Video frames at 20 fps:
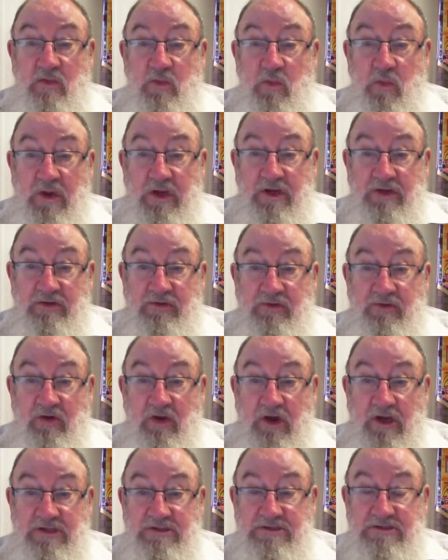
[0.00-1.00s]
1 or 2
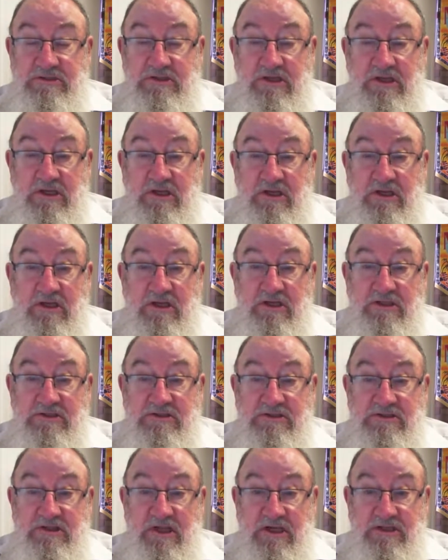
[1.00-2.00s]
nights in this
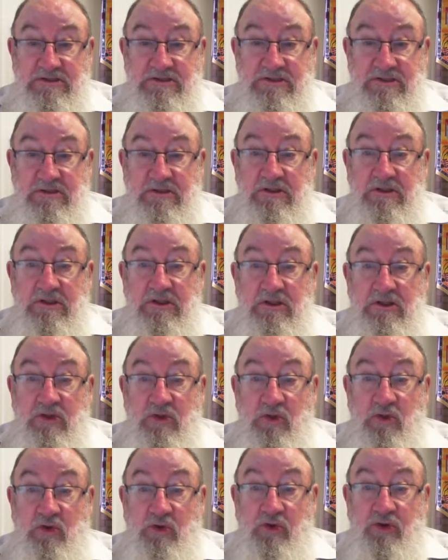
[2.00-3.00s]
station
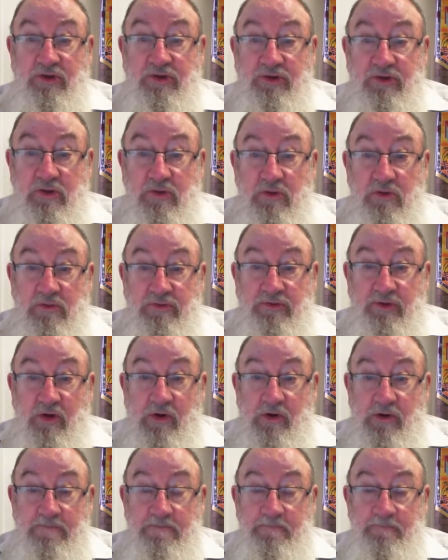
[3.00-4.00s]
called
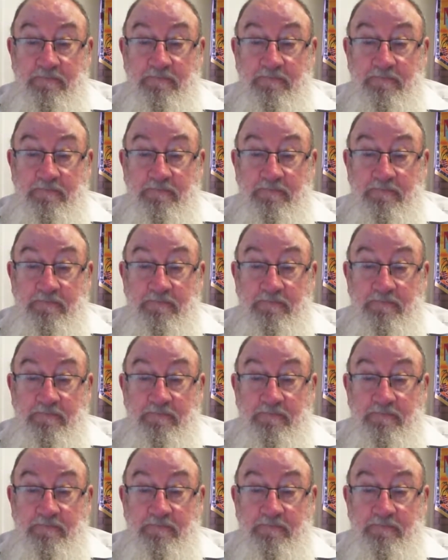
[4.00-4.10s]
Dorum.